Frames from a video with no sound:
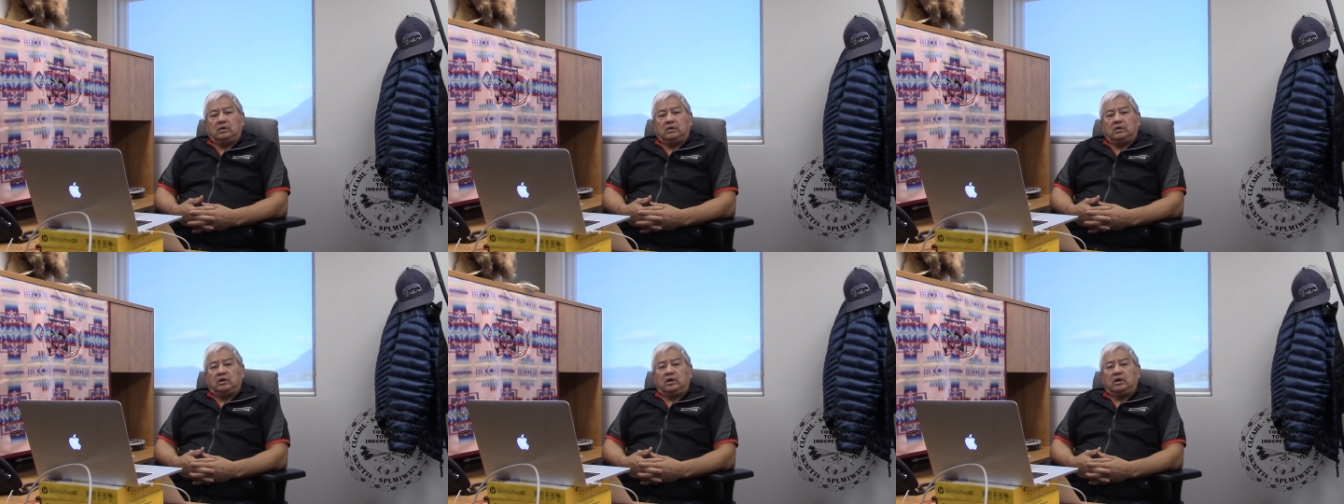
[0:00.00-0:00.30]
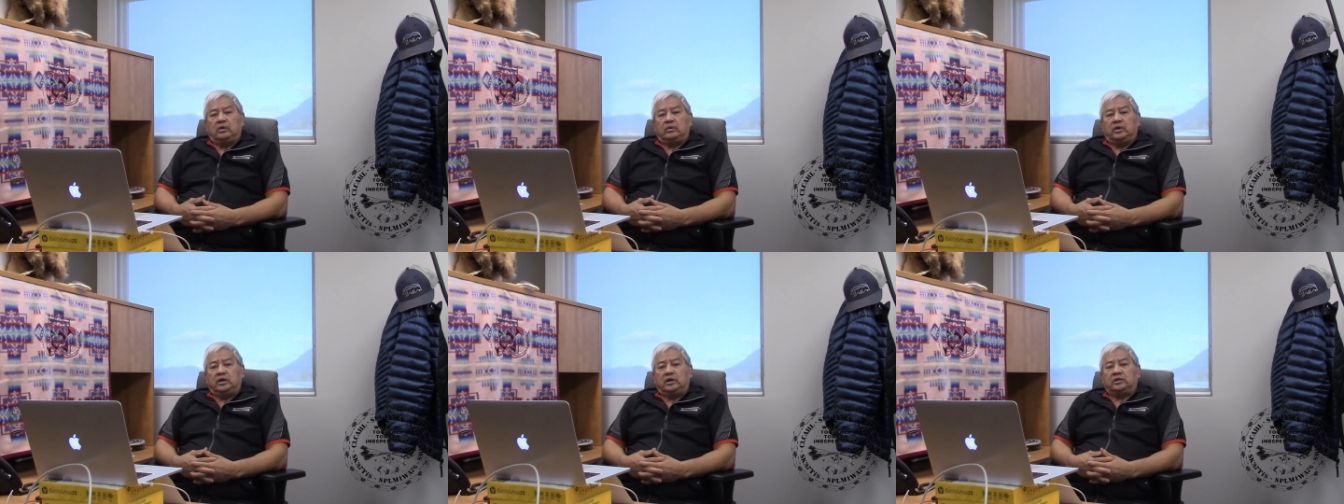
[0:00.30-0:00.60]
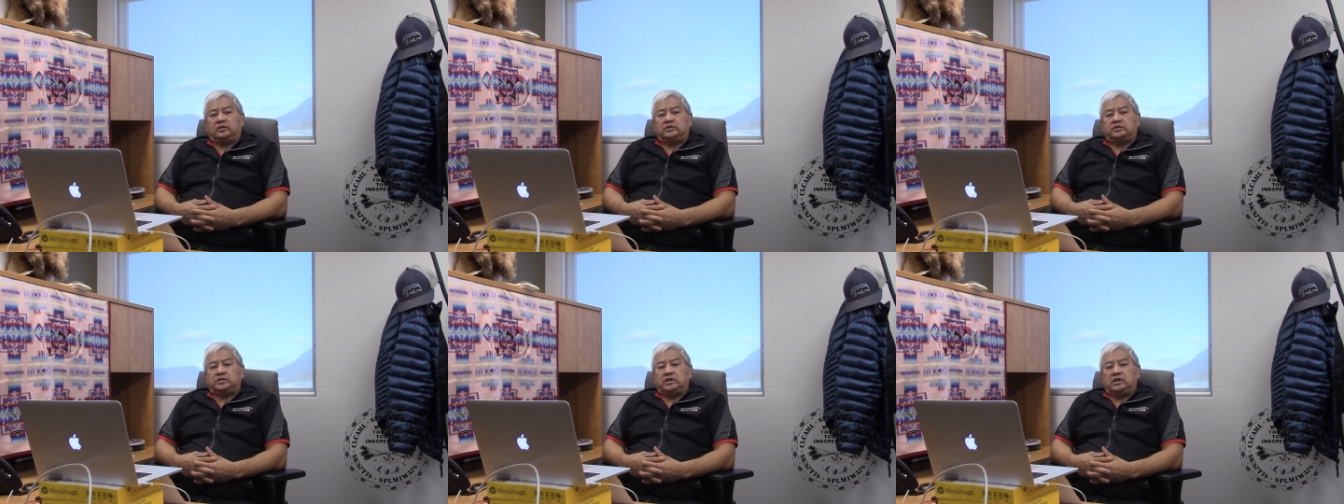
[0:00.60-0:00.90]
I want to
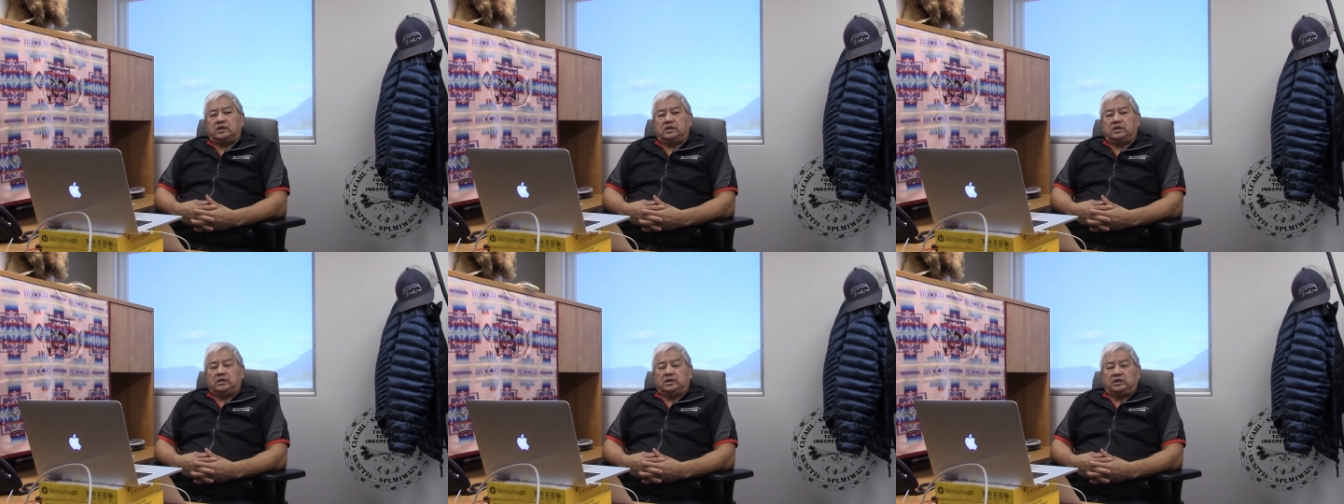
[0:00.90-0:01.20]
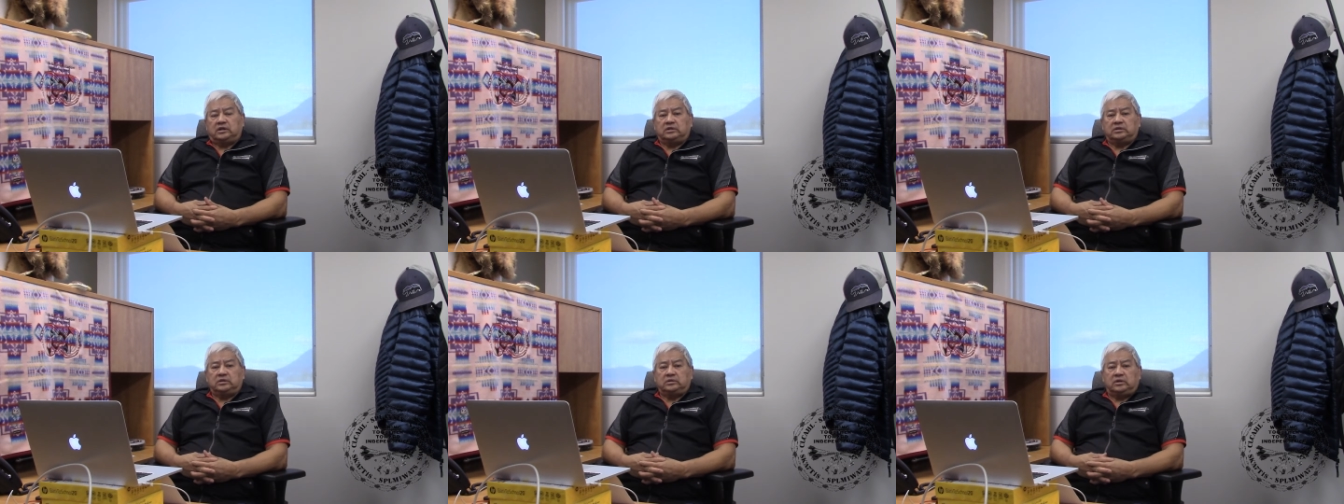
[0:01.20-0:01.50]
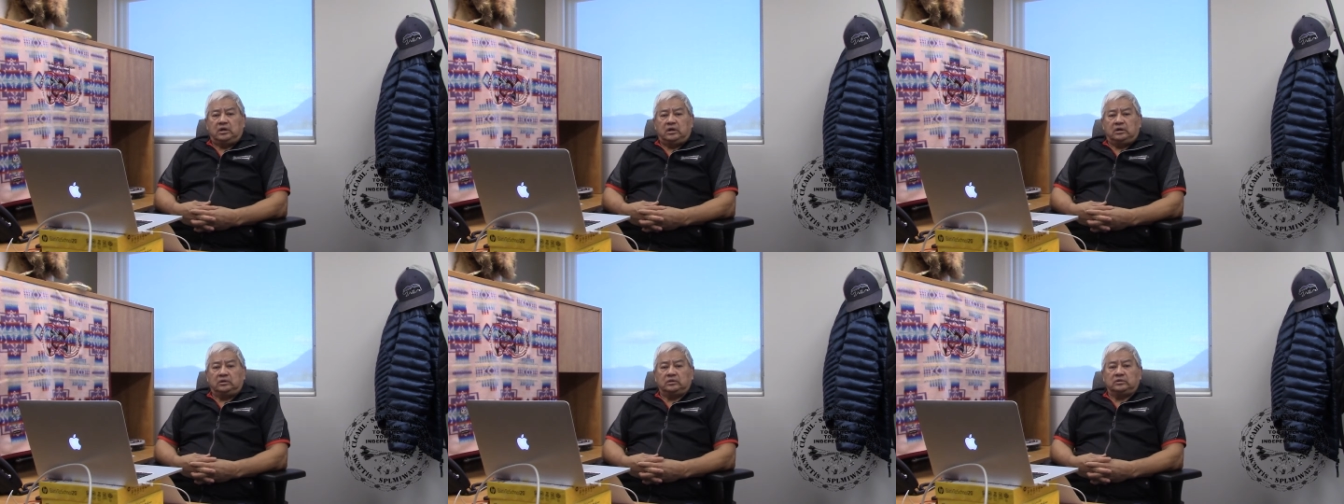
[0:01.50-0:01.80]
say uh, to
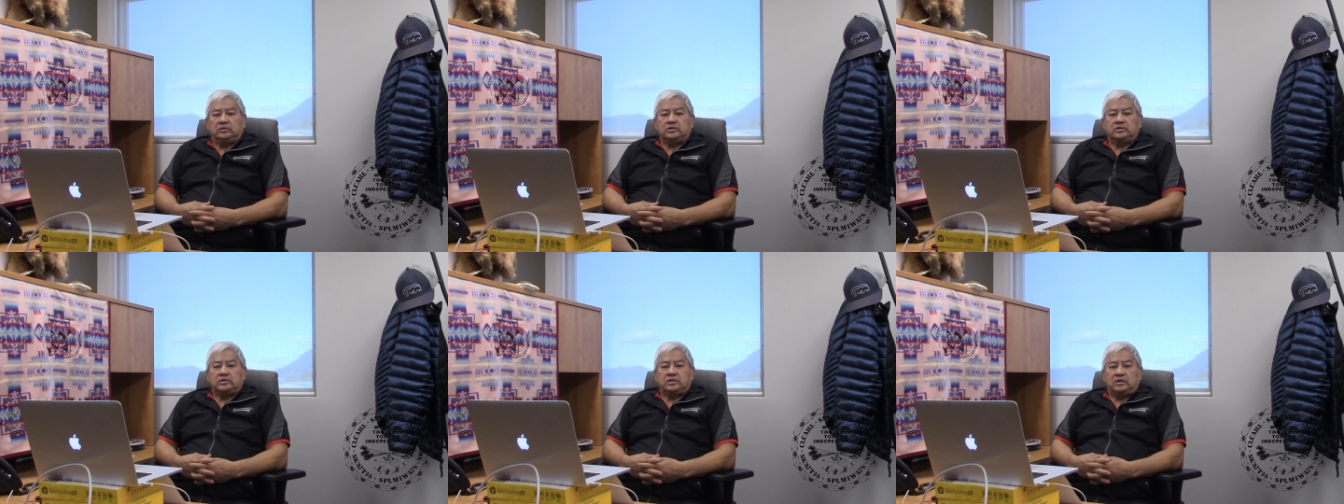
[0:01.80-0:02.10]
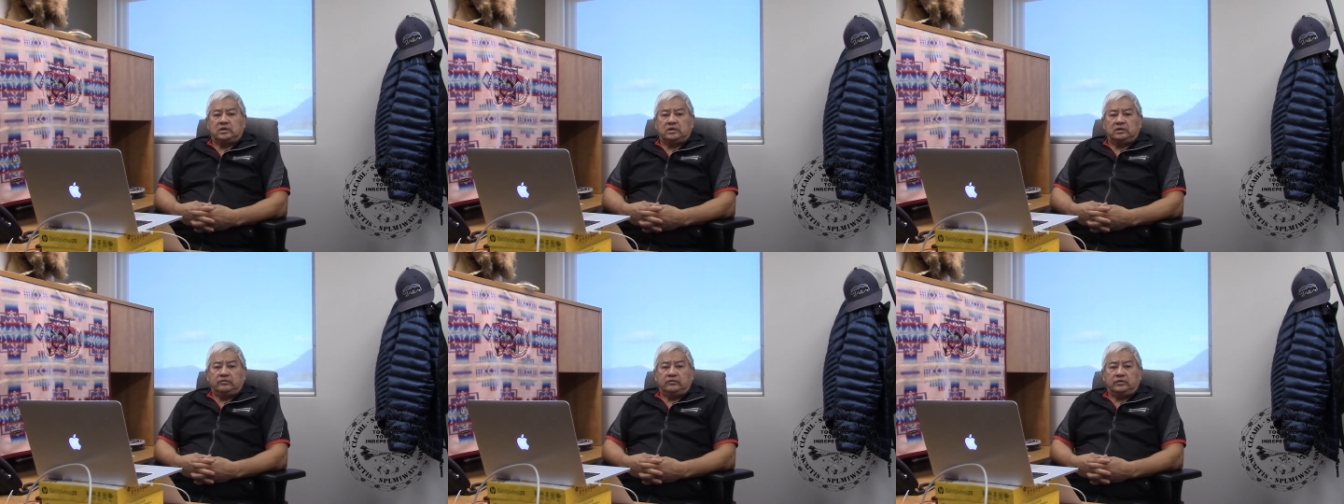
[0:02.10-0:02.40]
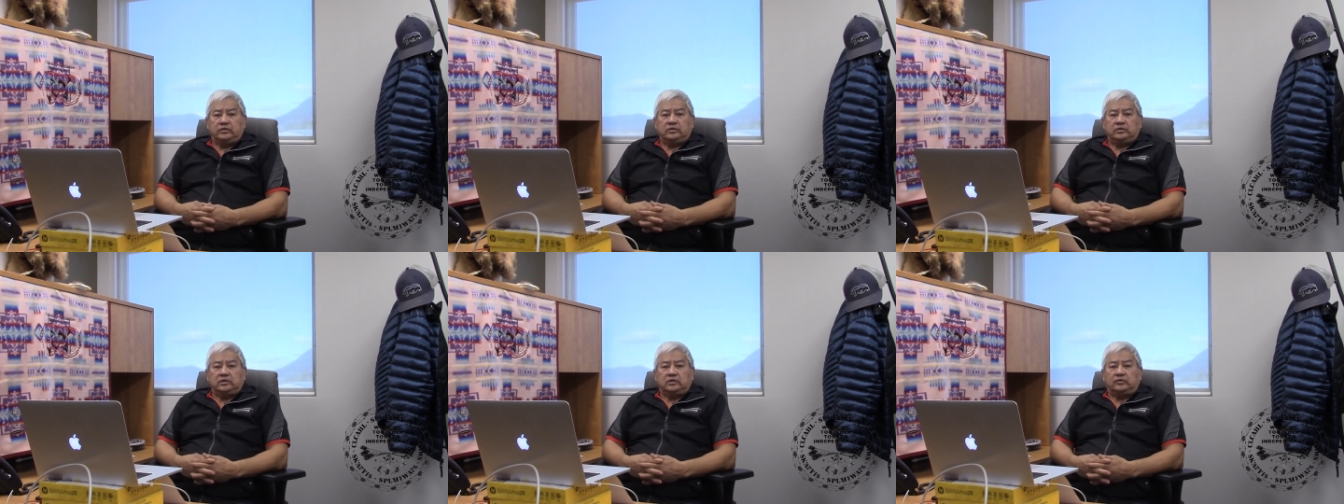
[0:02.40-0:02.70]
all those uh, of
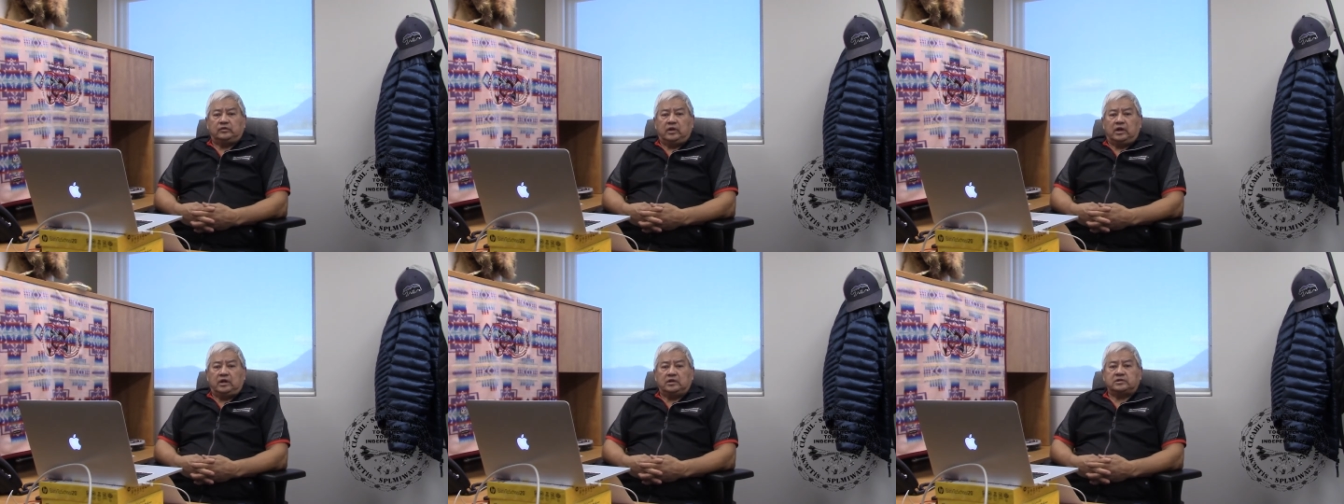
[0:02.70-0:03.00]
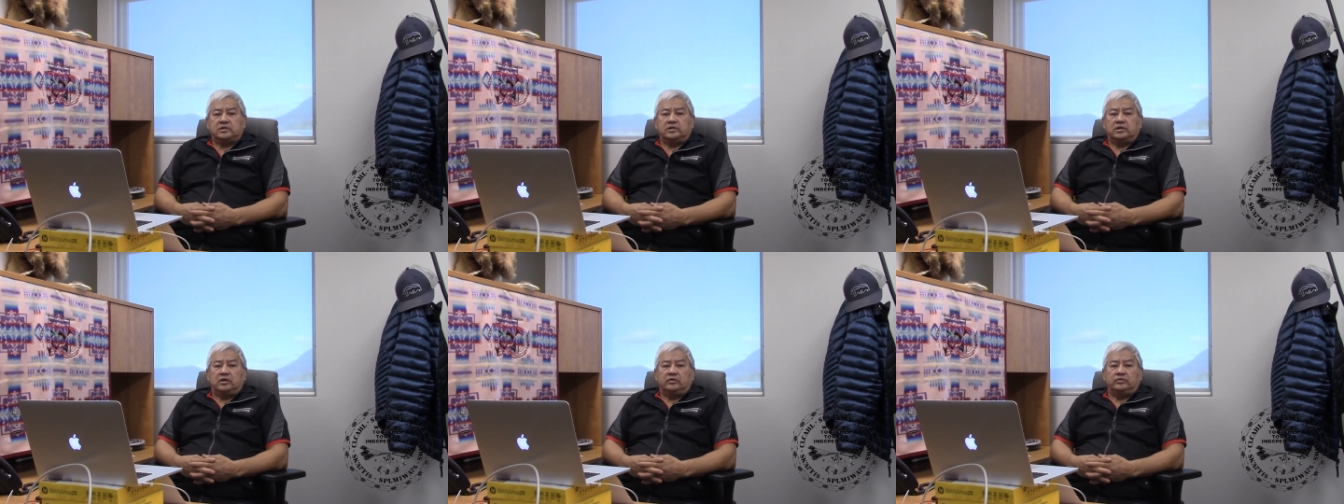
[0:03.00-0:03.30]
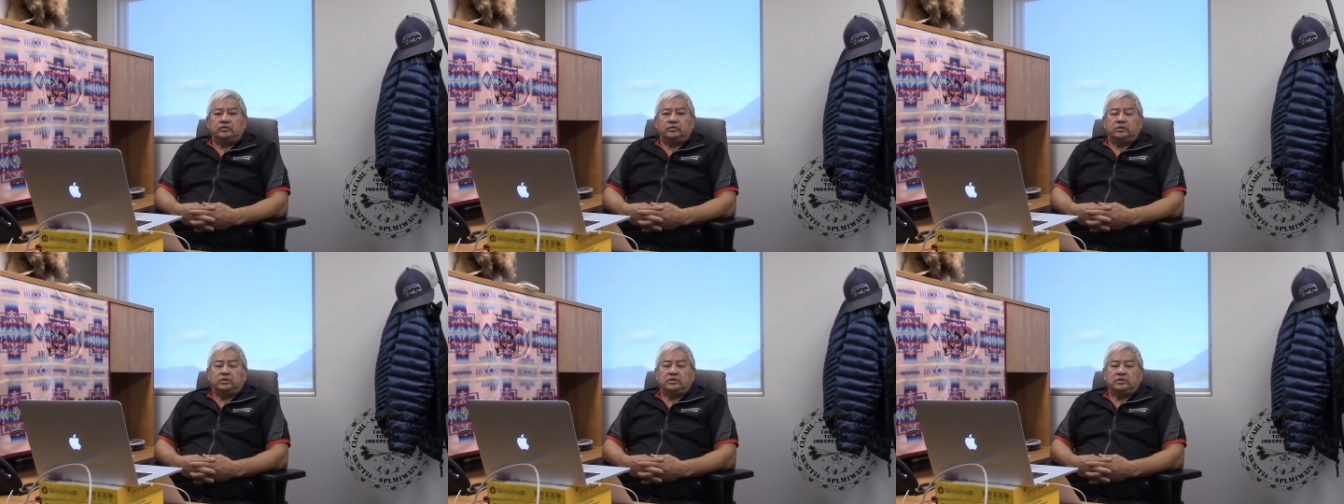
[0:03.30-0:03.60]
you that have lost
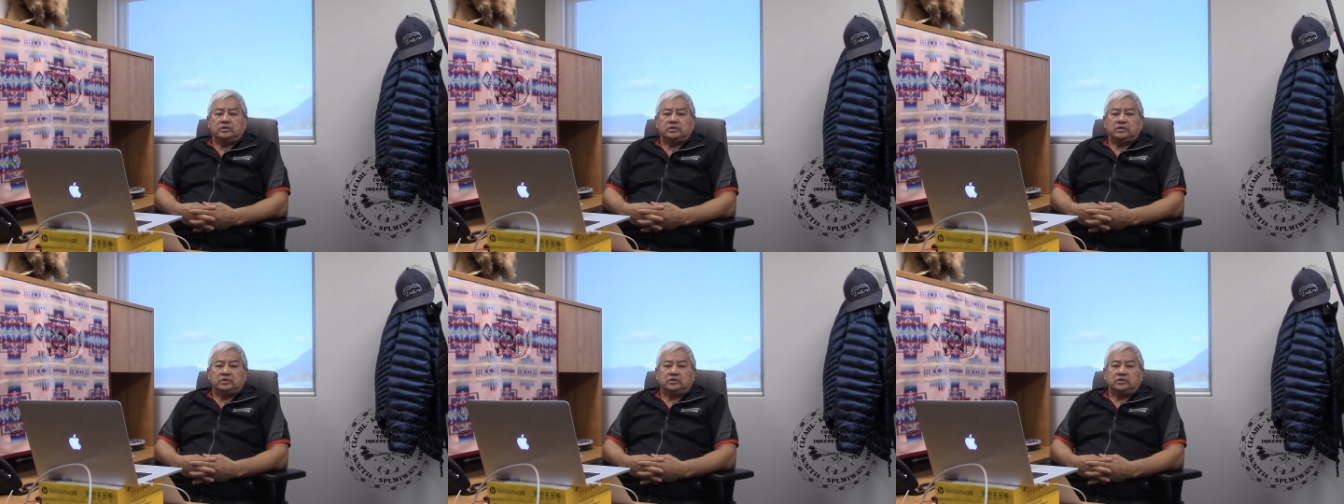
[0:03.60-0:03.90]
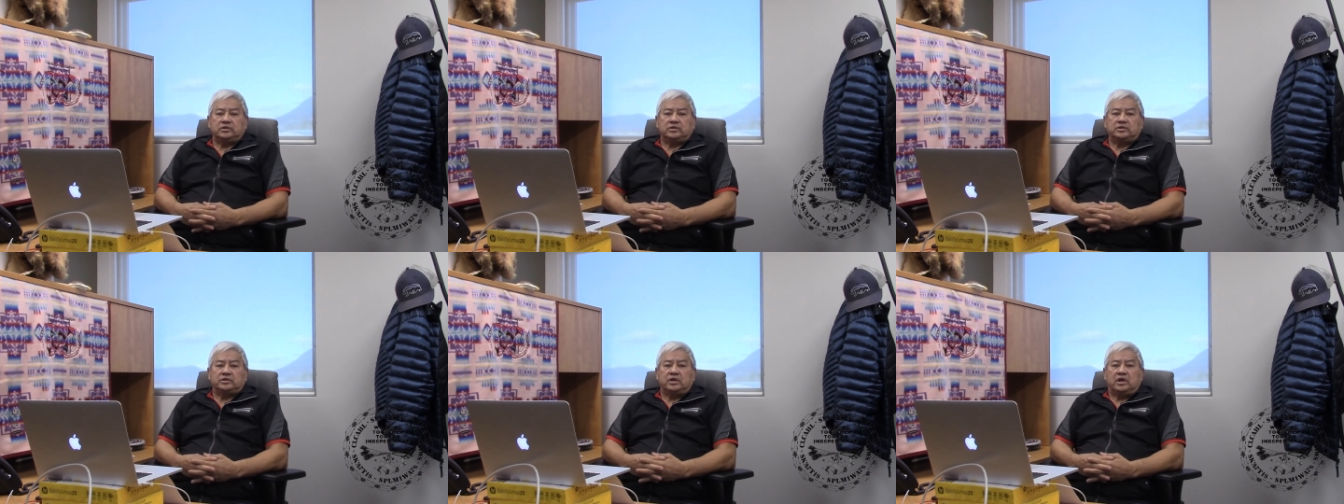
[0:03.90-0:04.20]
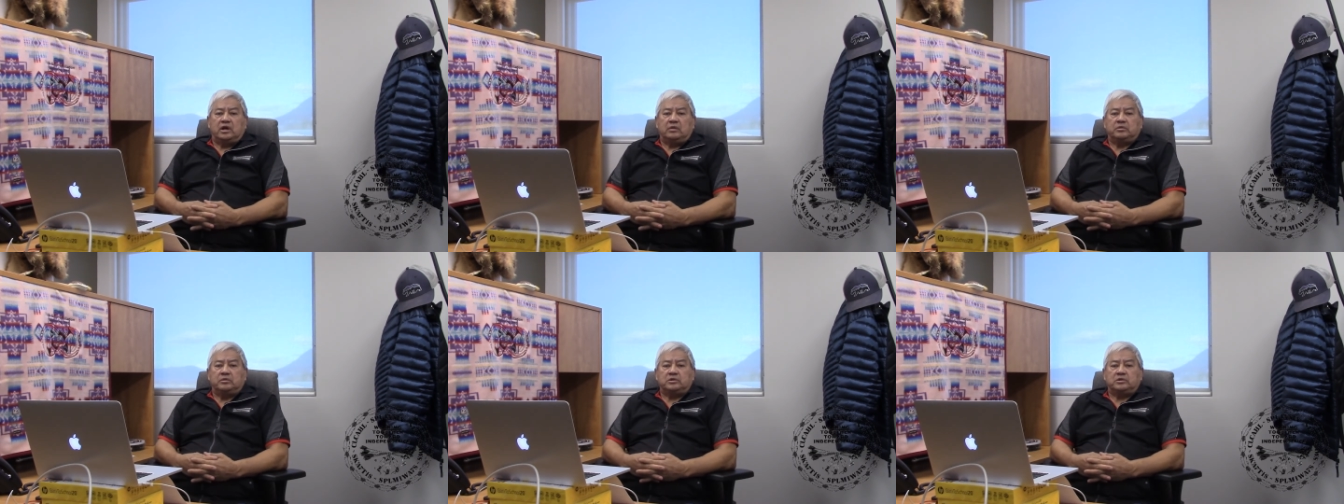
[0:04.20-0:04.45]
loved ones at this time,